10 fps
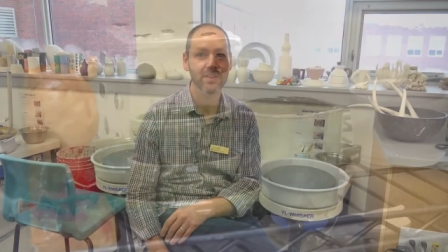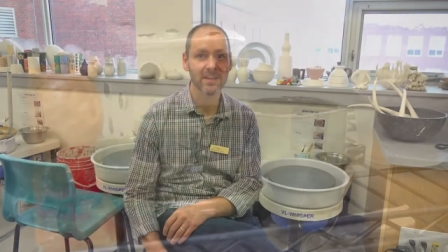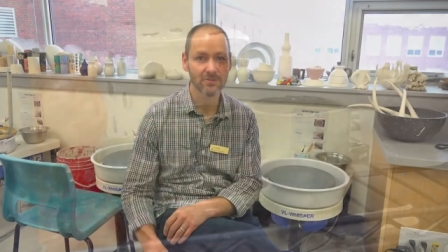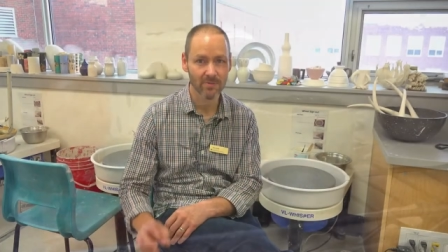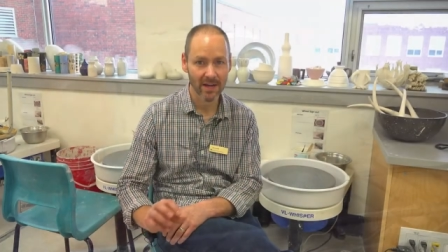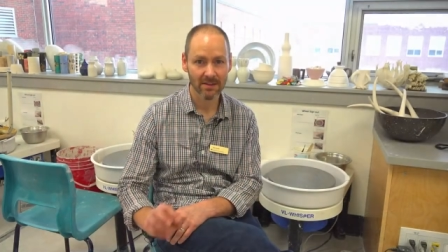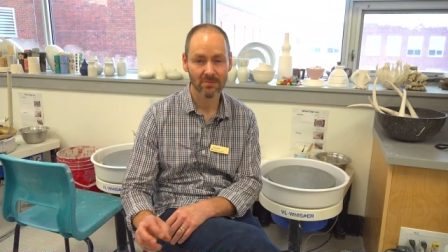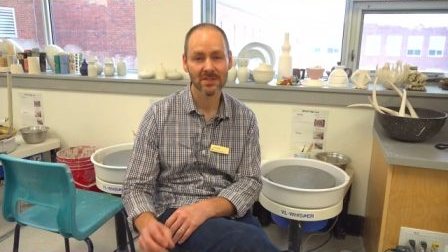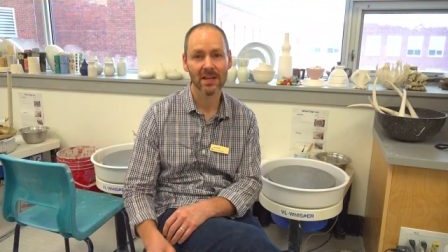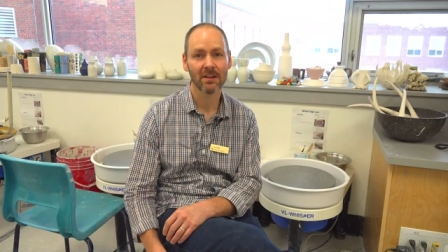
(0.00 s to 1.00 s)
they direct
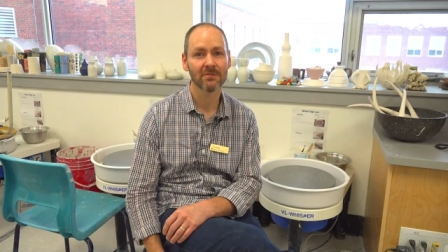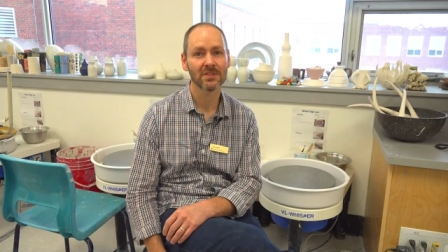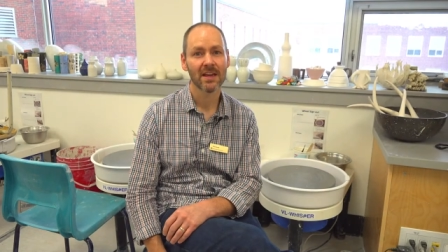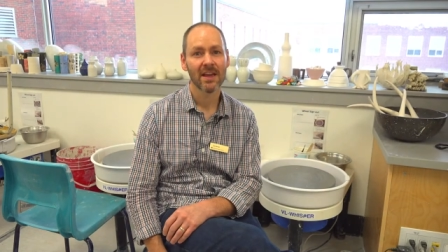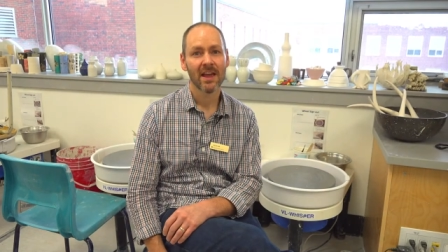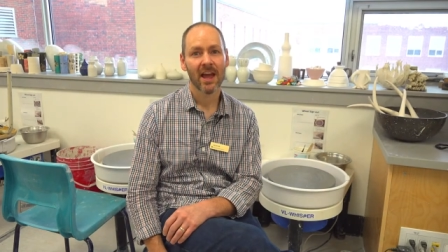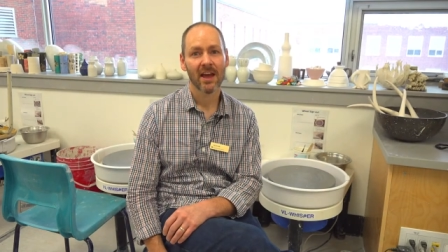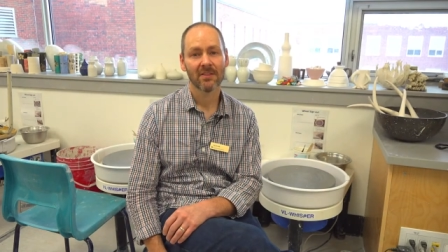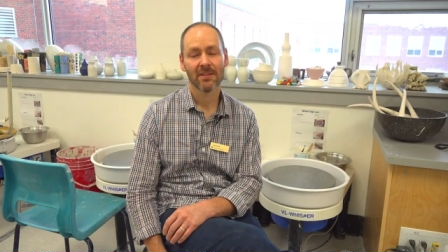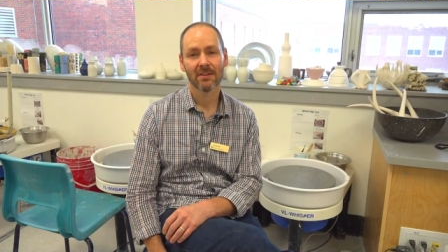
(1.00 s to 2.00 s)
themselves,
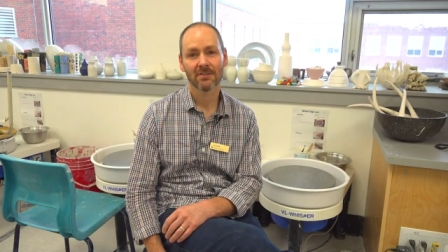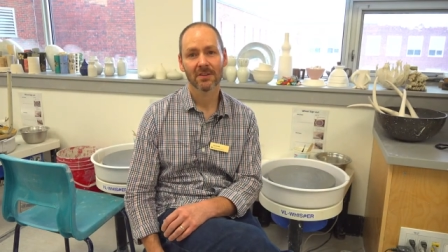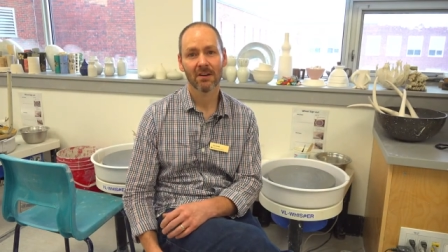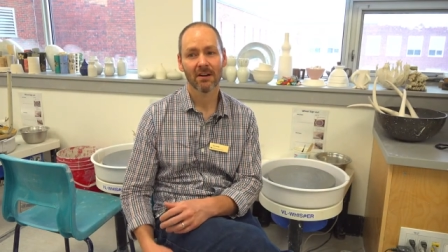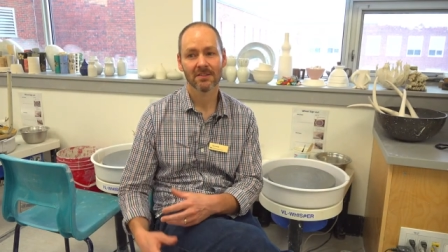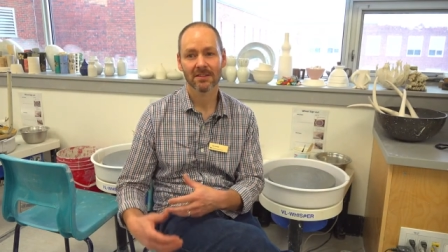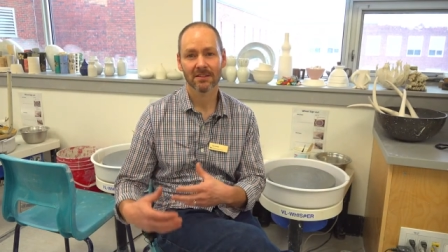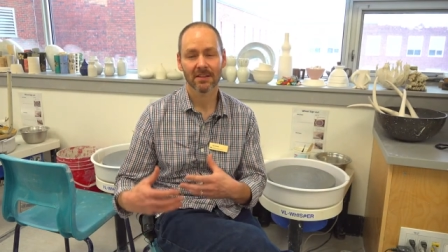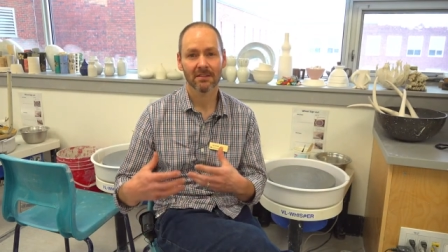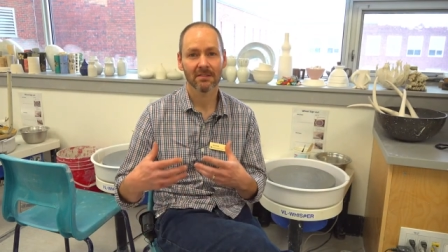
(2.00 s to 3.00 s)
and they're
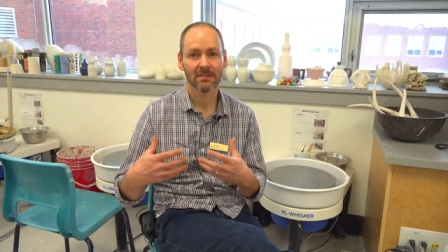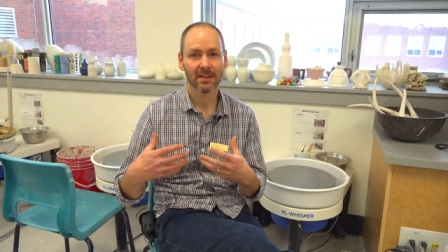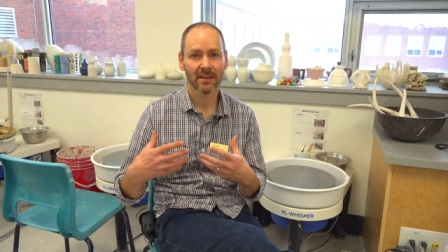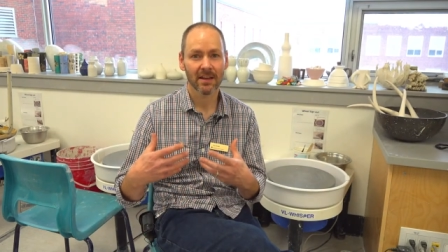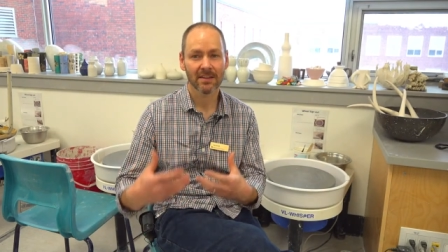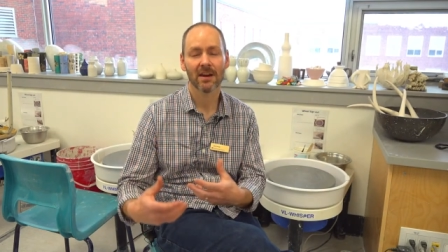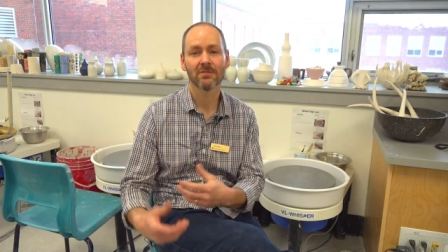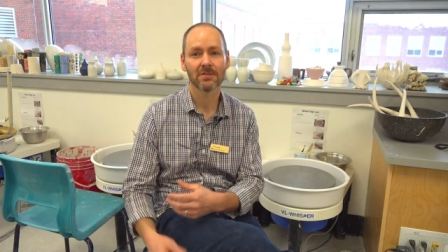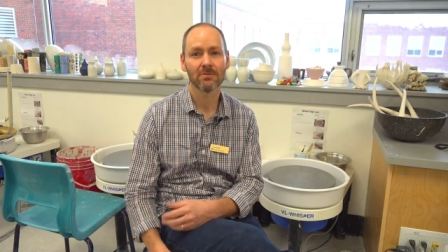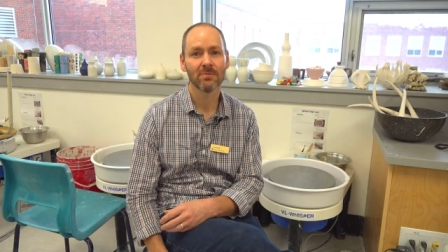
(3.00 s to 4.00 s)
constantly looking at how
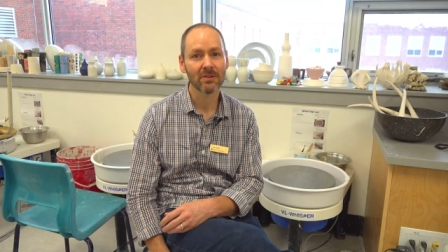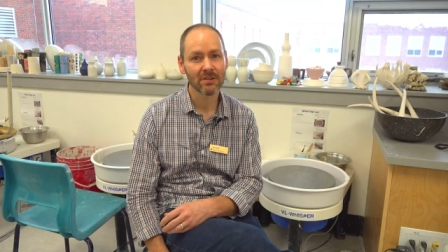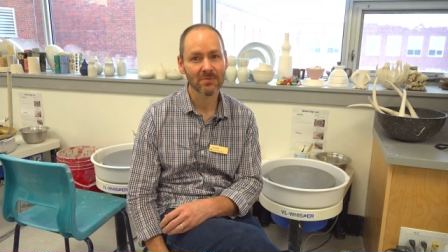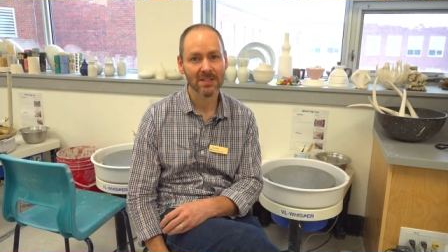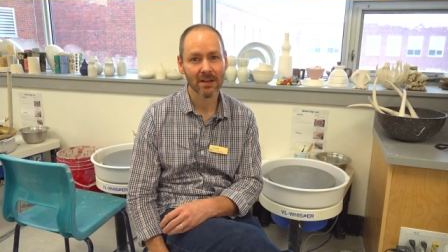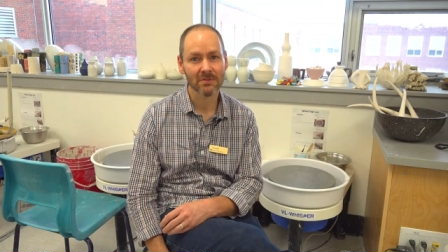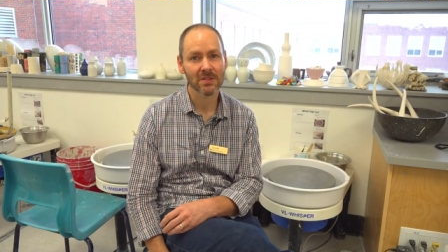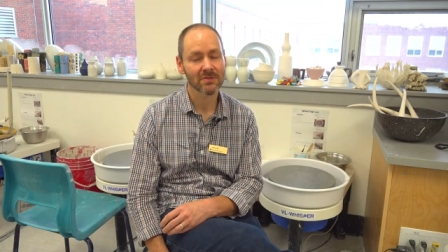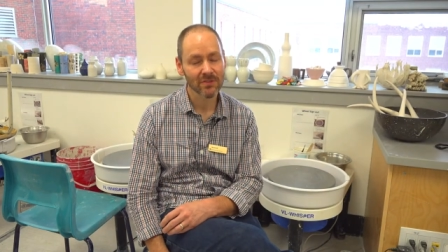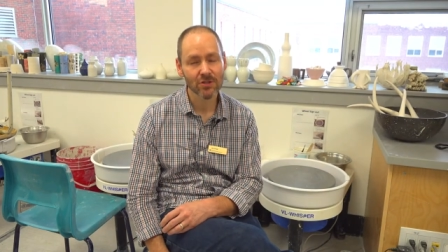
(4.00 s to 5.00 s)
to build themselves
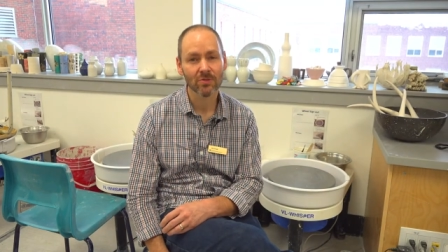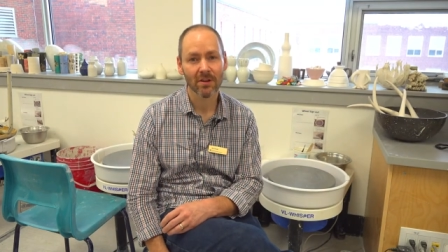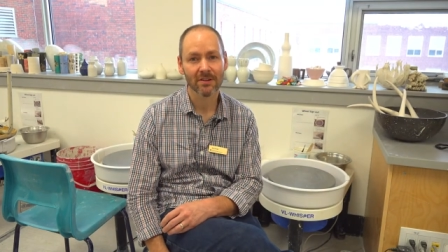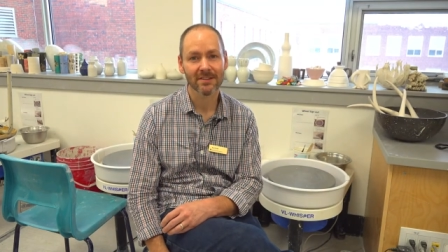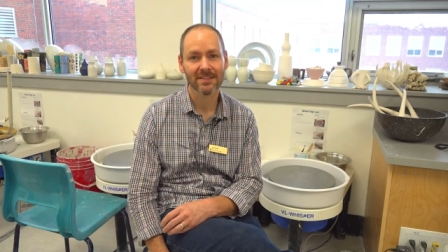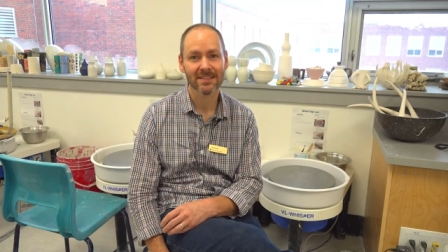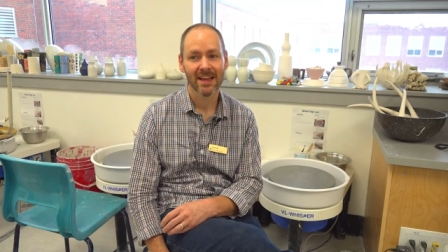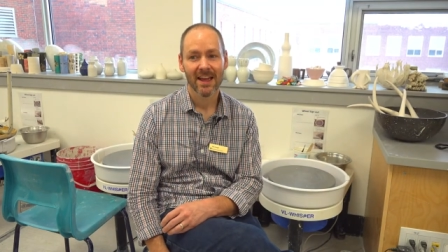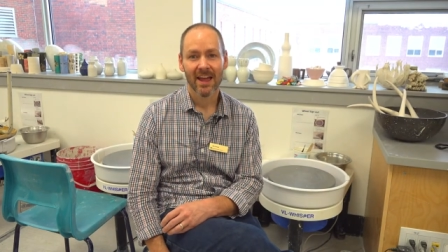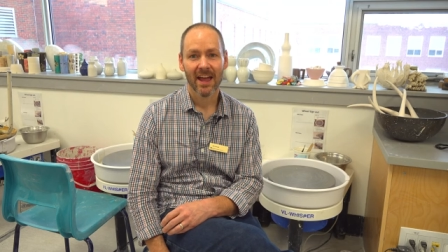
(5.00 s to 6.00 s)
as visual artists
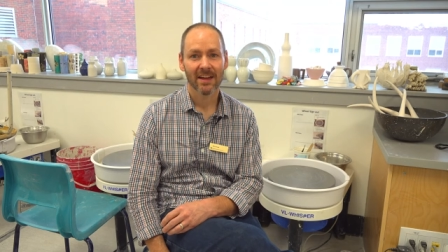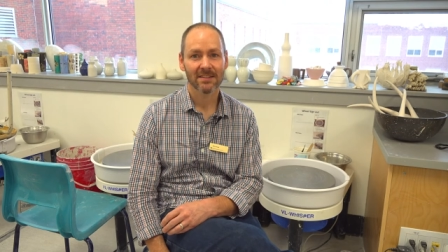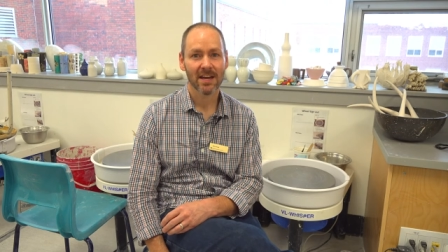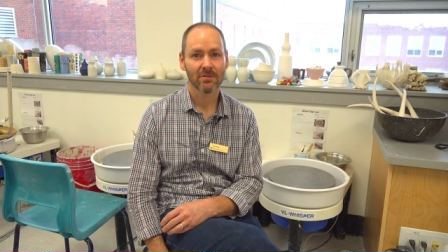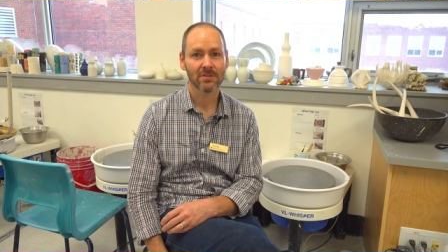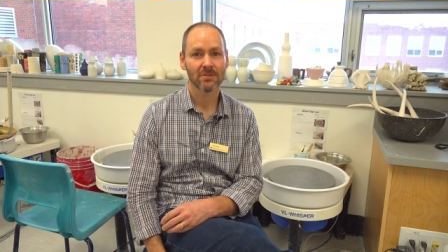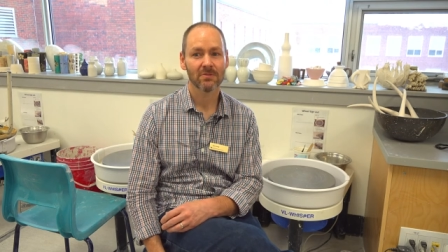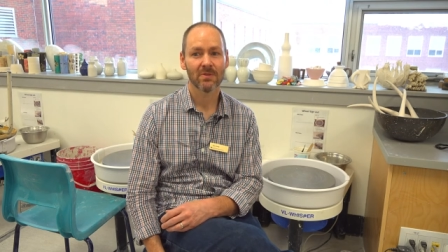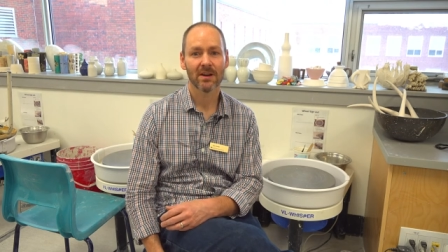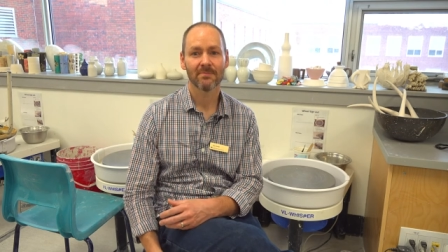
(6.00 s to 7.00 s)
and how
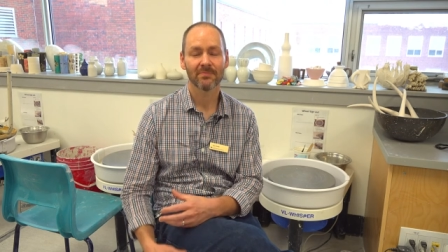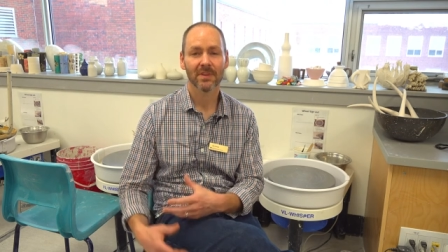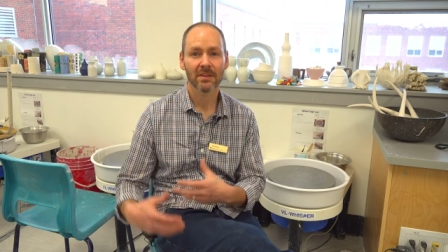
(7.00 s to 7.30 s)
to um,